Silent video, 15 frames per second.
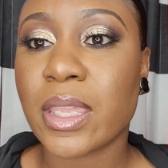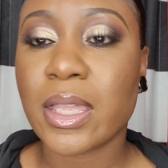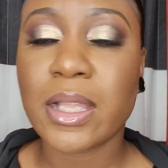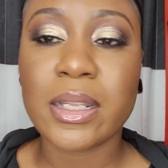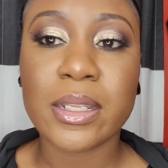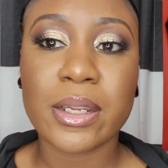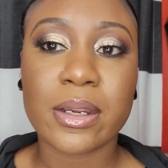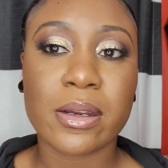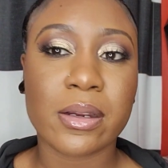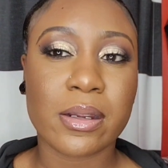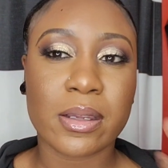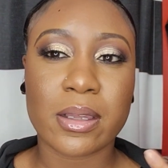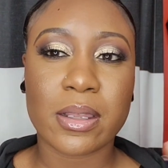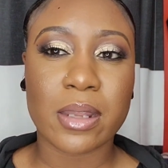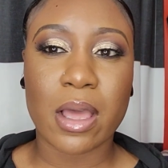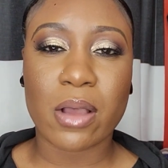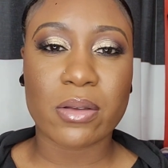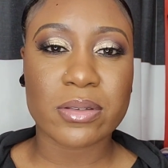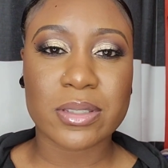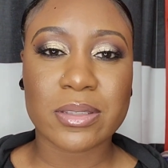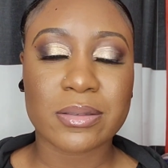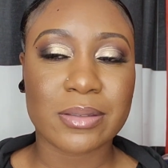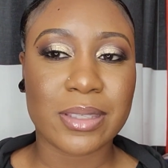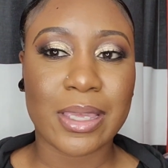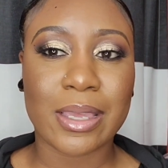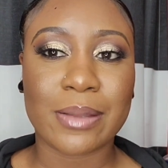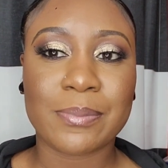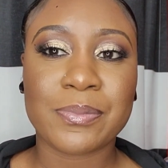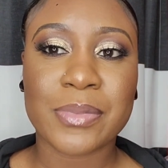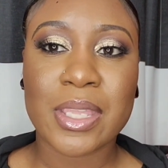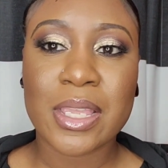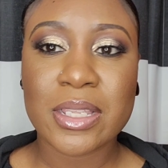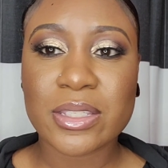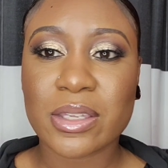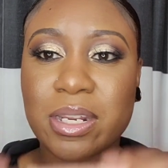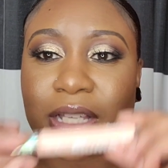clear gloss yeah so